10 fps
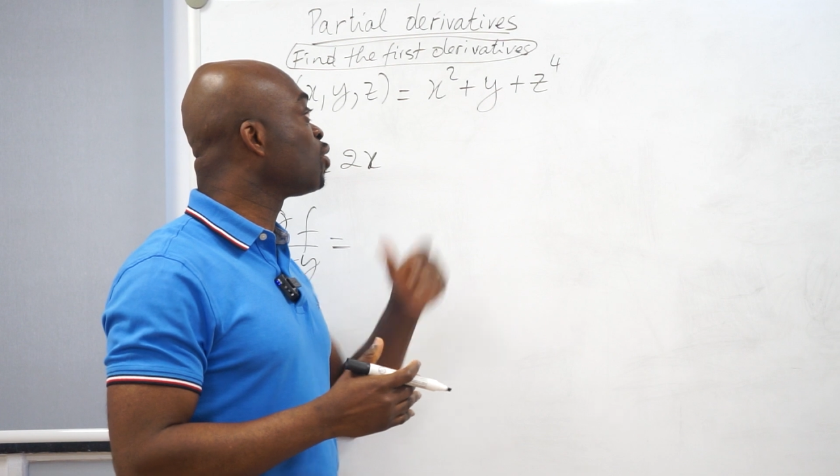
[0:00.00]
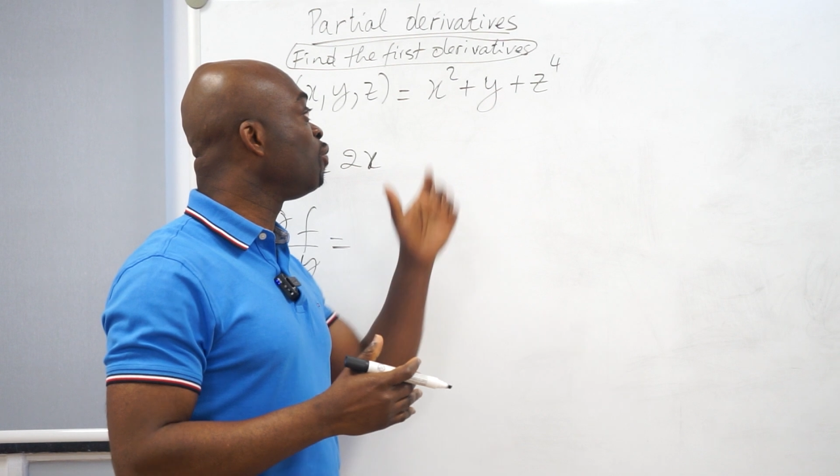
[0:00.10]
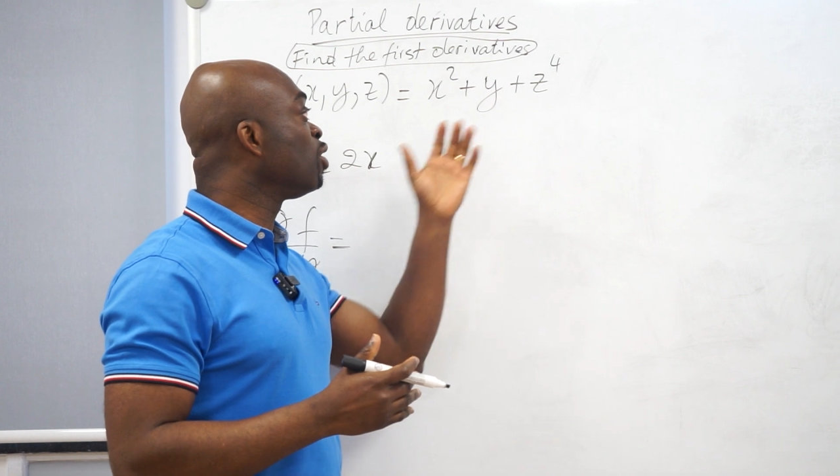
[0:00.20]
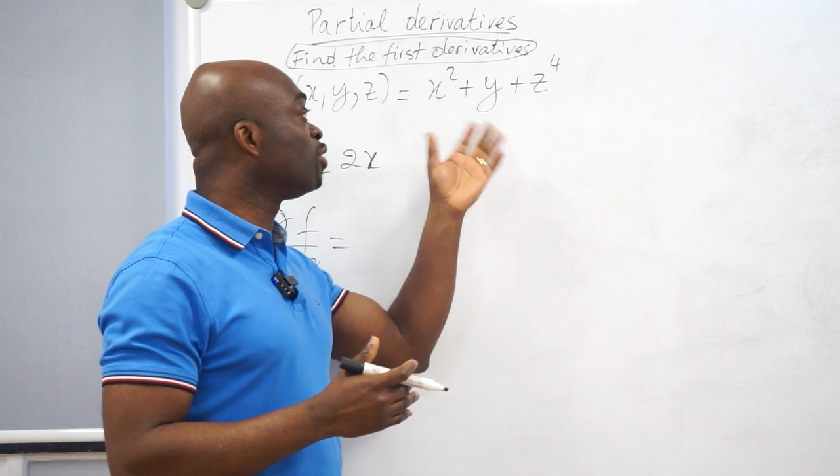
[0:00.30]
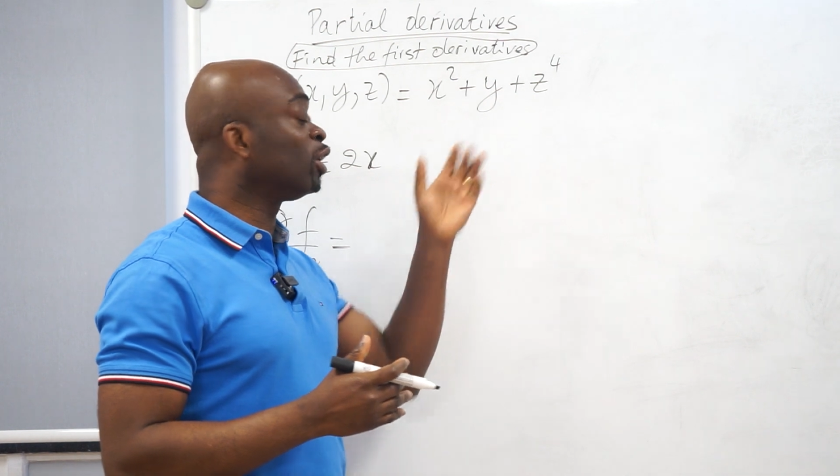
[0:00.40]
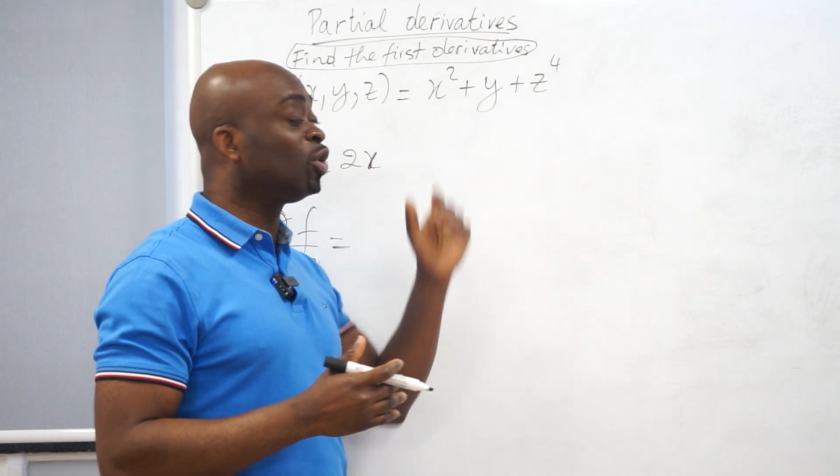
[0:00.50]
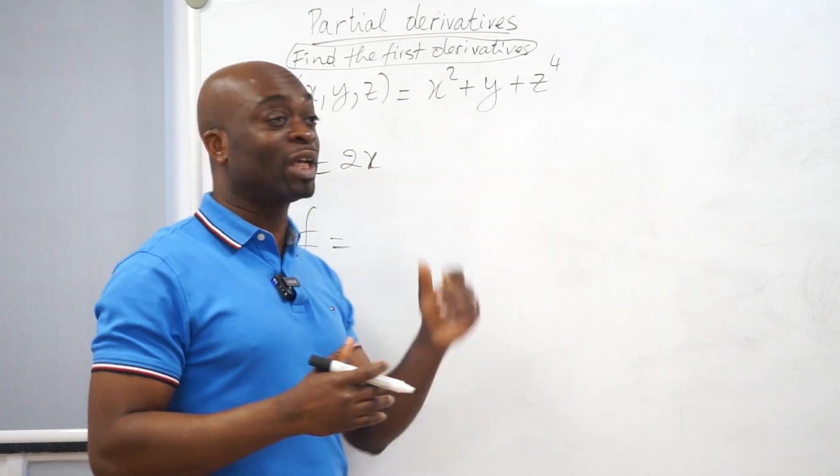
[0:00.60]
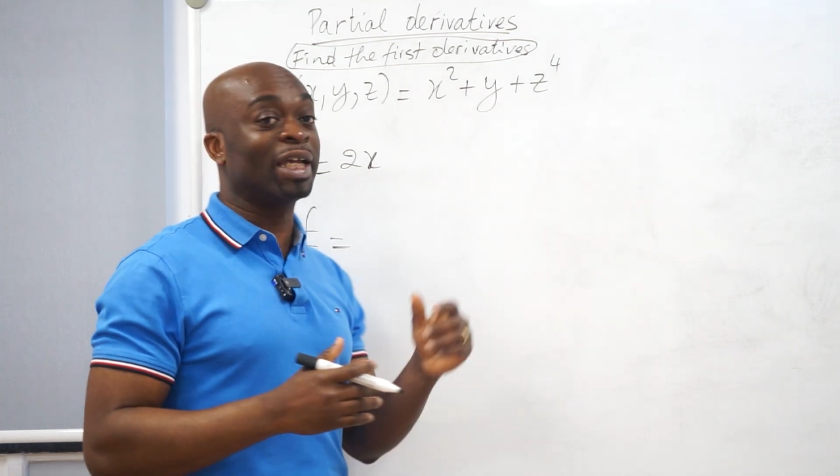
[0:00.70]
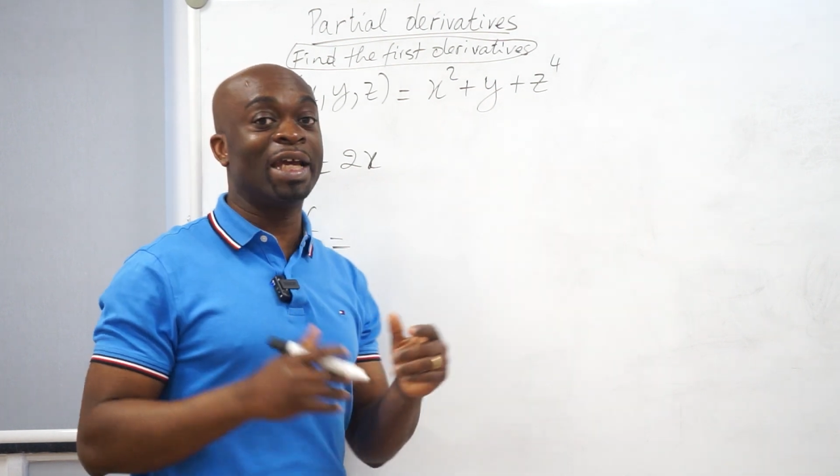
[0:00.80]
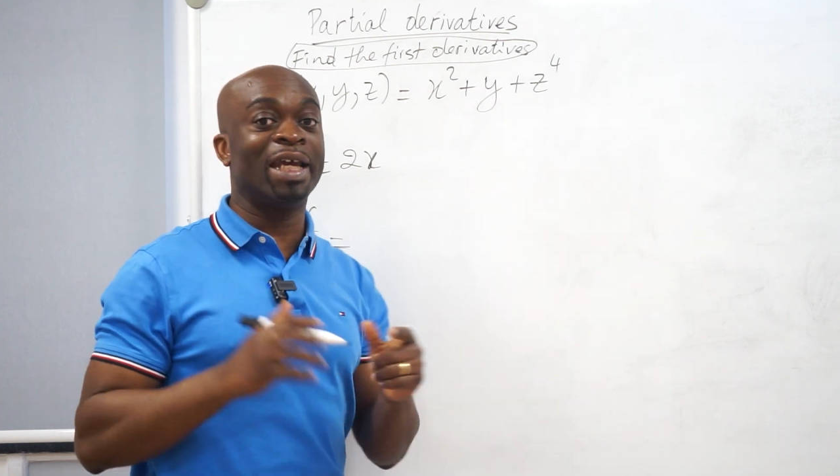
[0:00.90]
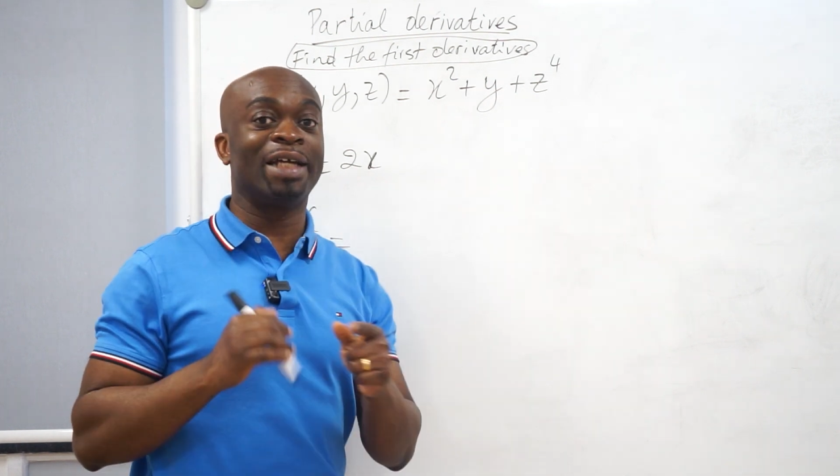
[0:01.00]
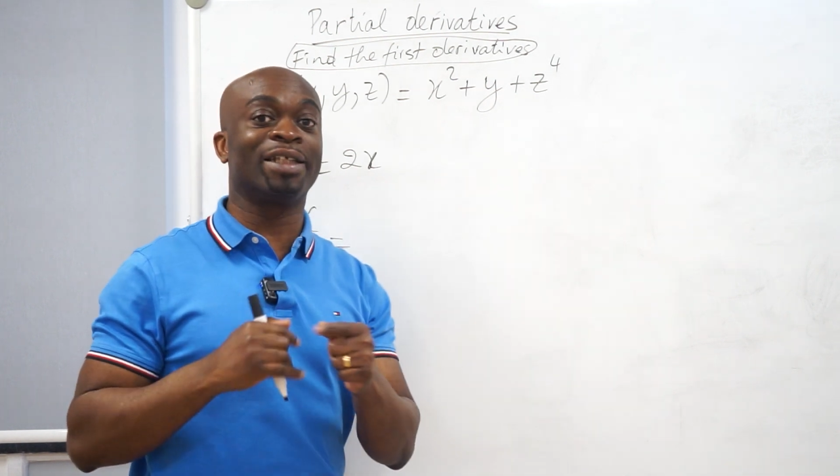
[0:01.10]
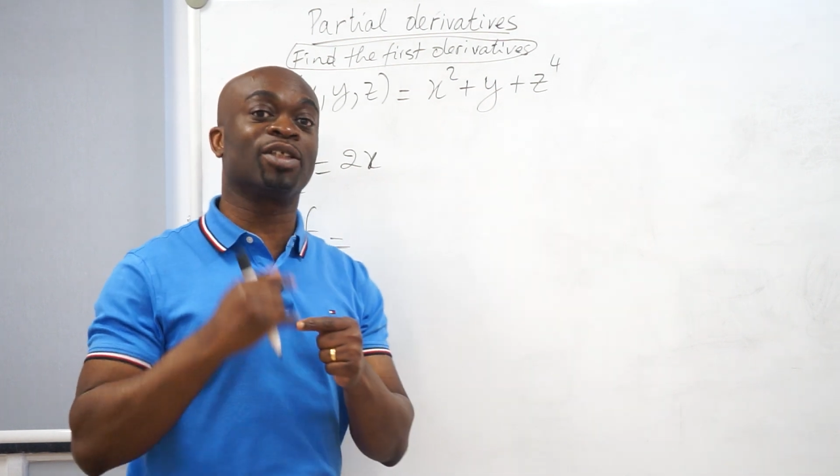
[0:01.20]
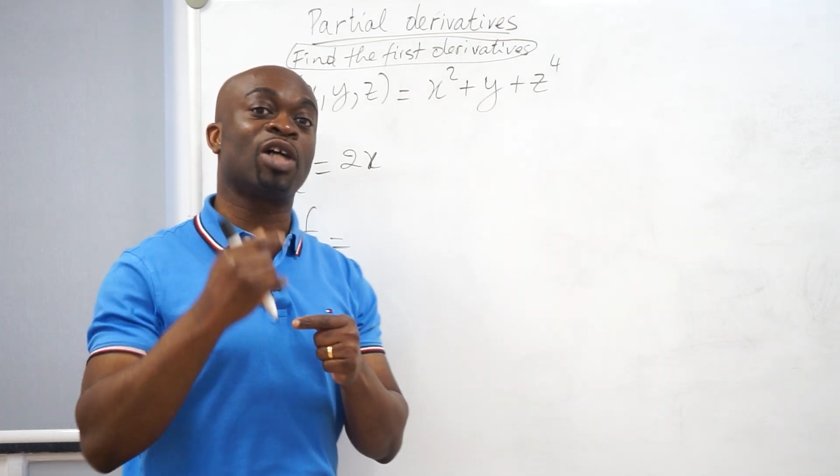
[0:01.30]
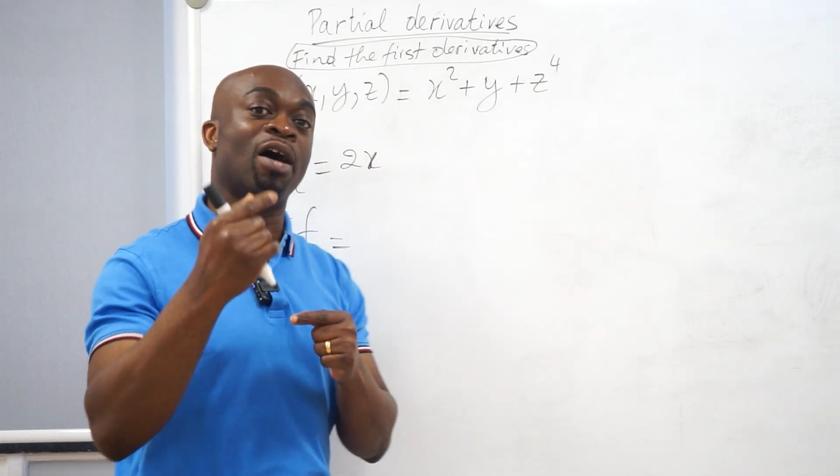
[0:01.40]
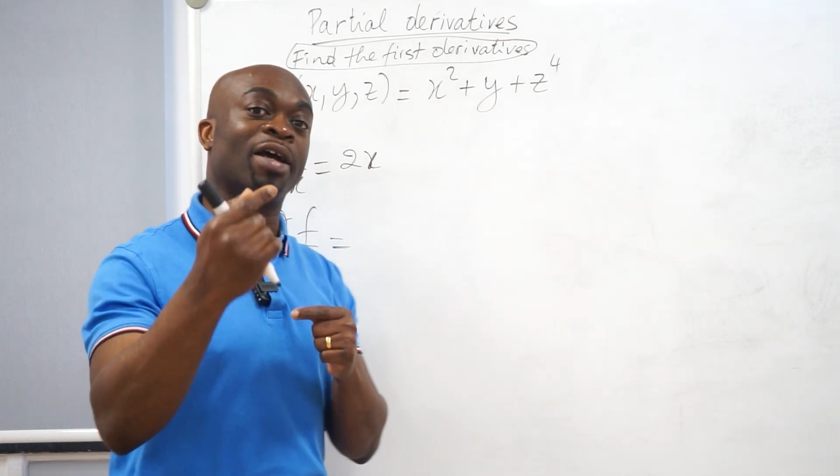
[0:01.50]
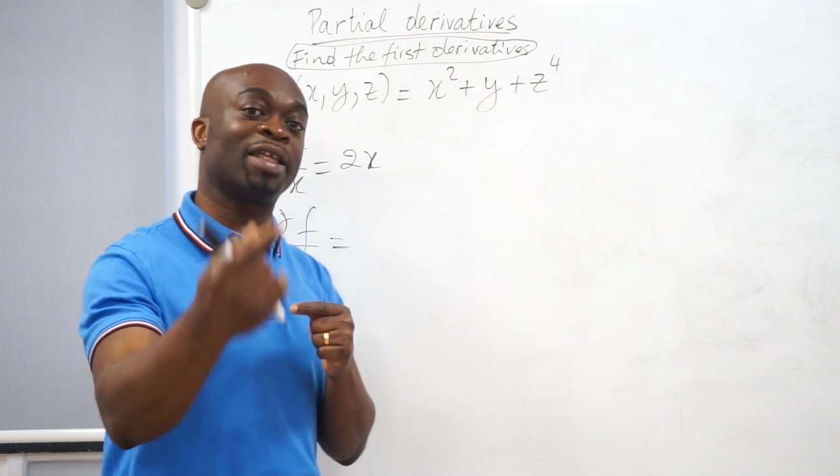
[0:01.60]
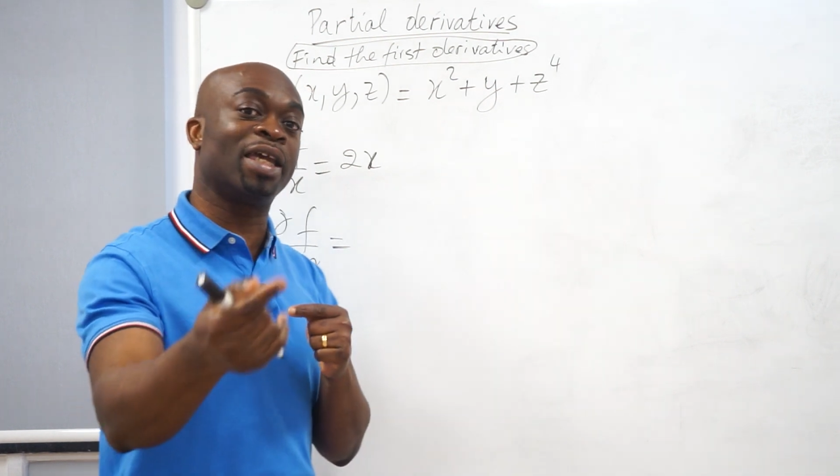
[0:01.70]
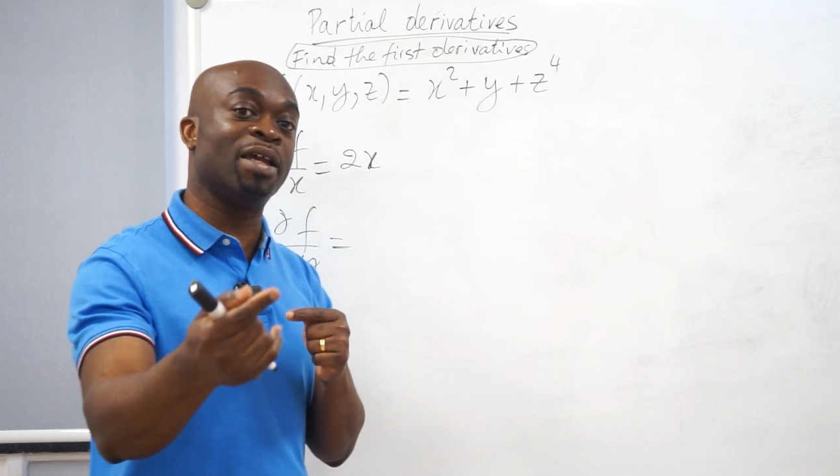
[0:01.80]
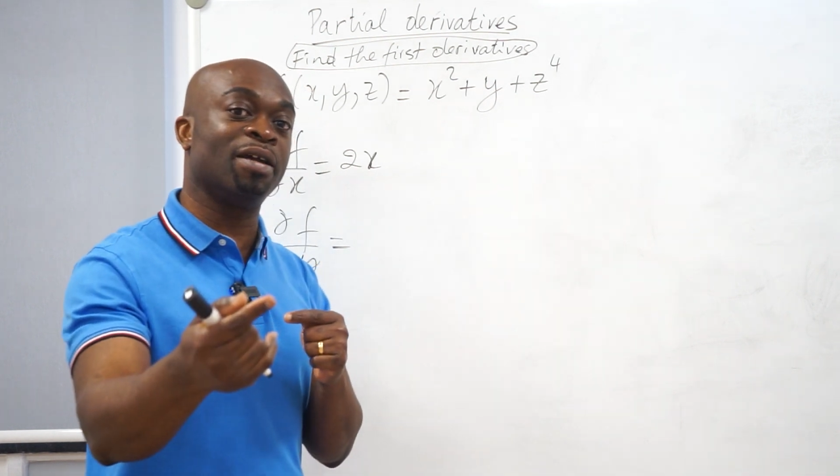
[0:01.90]
So we're going to look again, and the
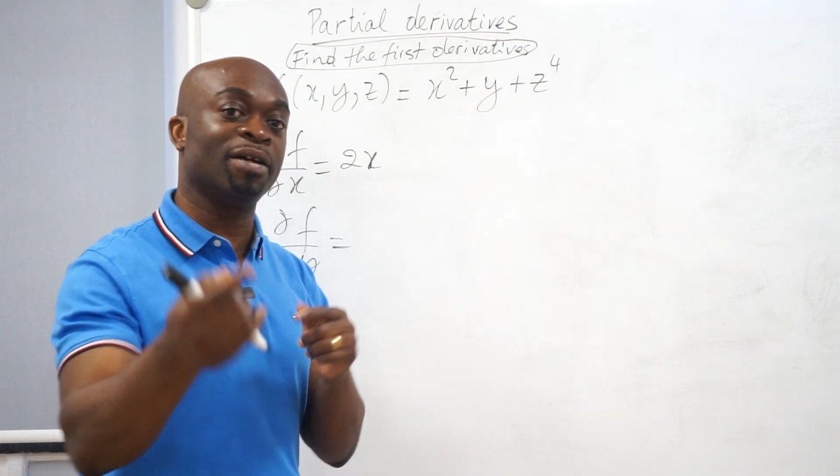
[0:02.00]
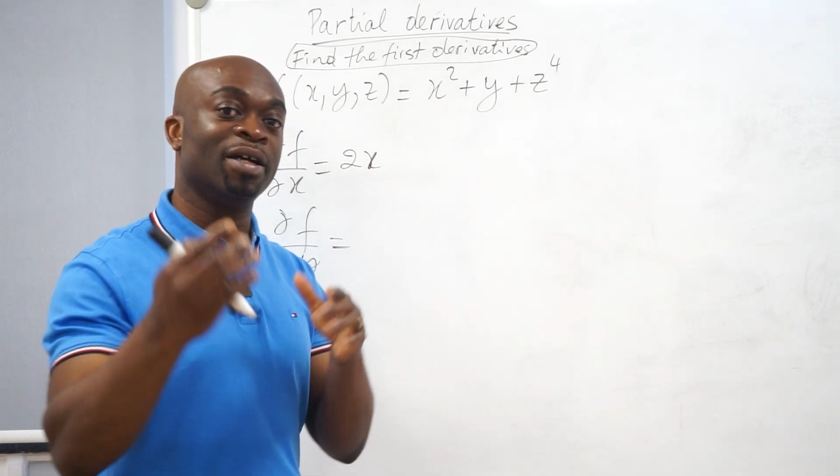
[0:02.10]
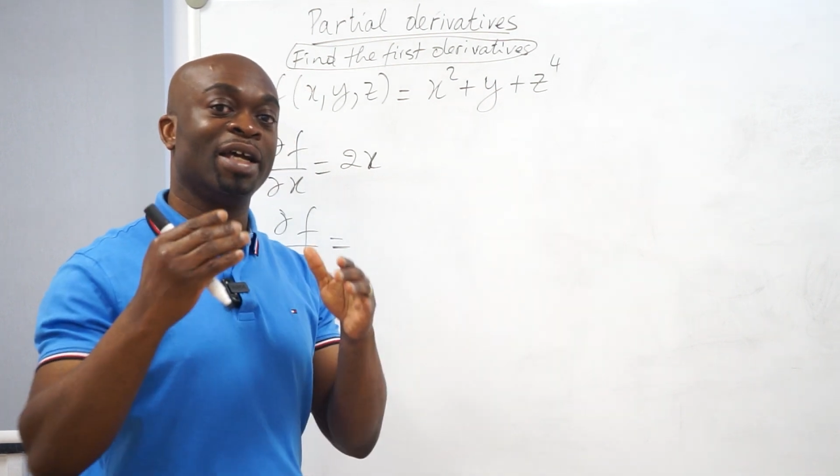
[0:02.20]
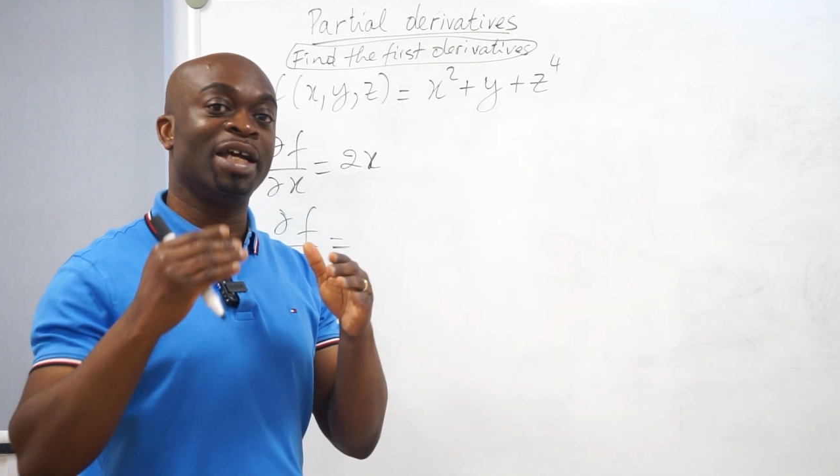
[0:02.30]
target here